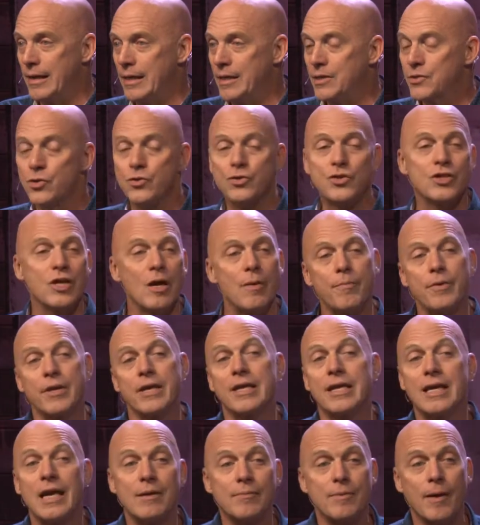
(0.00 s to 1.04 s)
So somebody
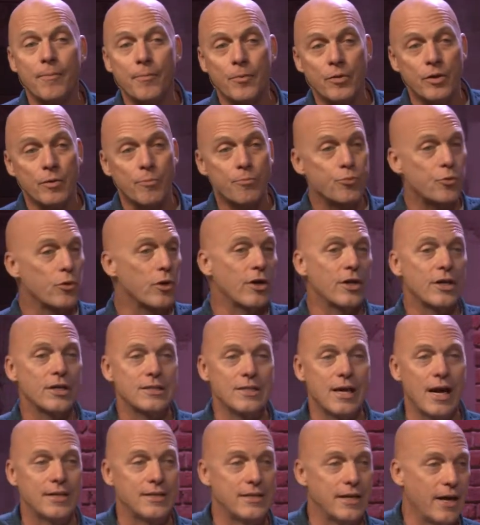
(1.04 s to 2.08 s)
came up with a brilliant
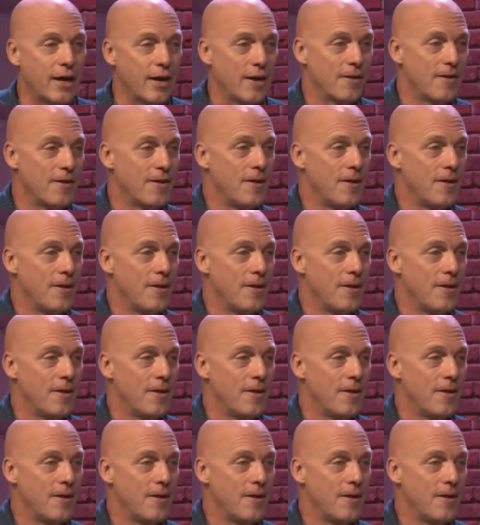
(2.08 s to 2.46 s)
idea.